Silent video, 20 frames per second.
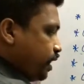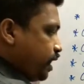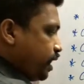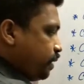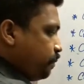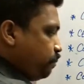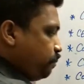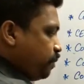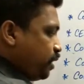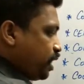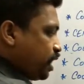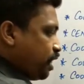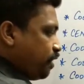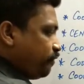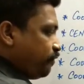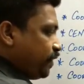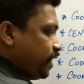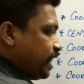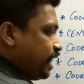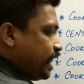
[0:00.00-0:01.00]
number of
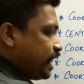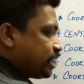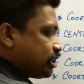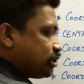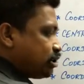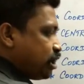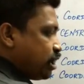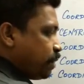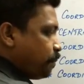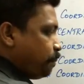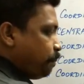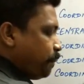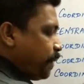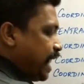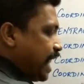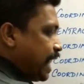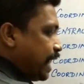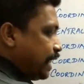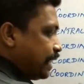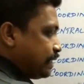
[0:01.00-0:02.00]
electron
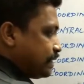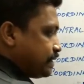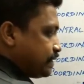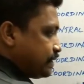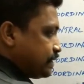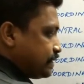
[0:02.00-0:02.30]
pairs